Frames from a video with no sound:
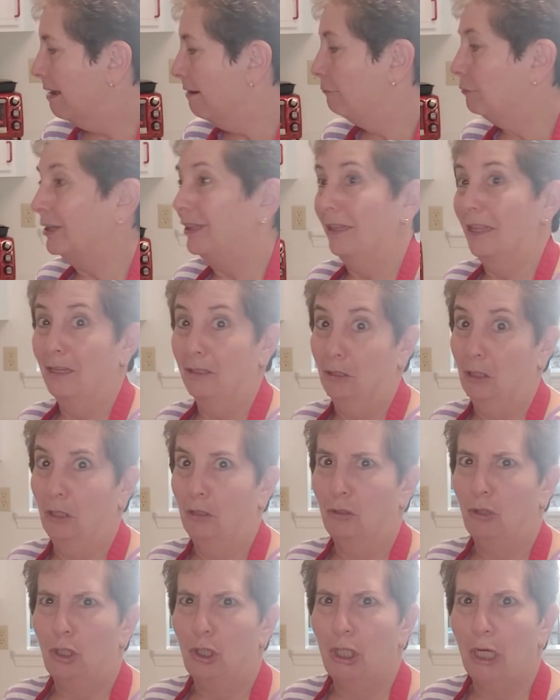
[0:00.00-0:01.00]
with this
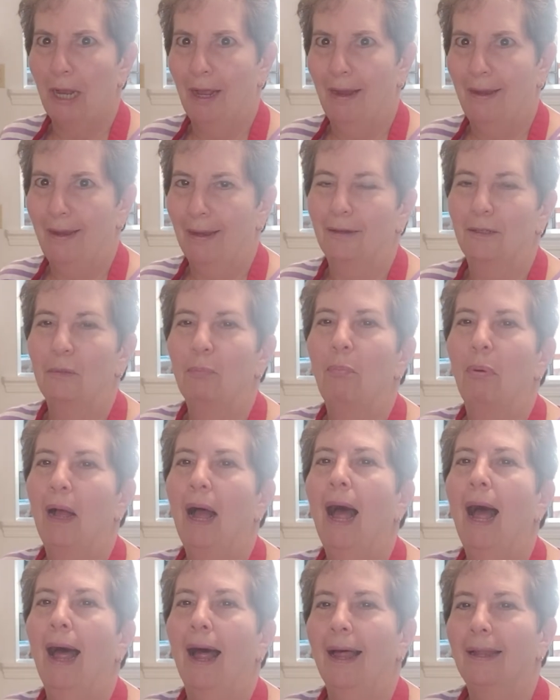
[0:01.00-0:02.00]
giant
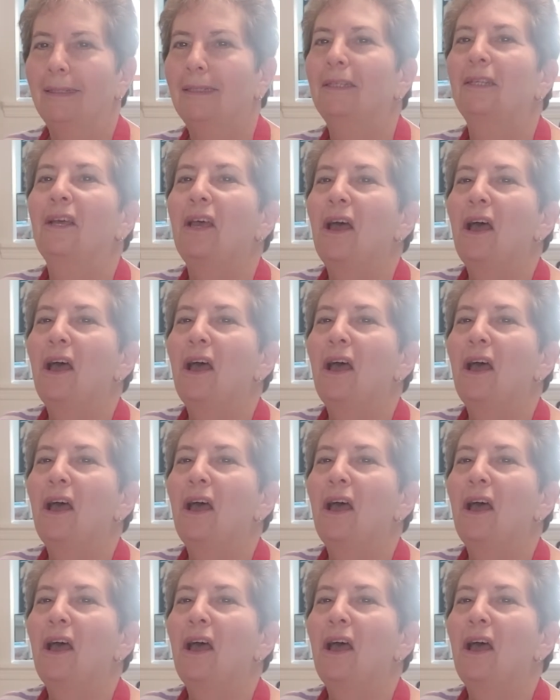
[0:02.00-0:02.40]
pot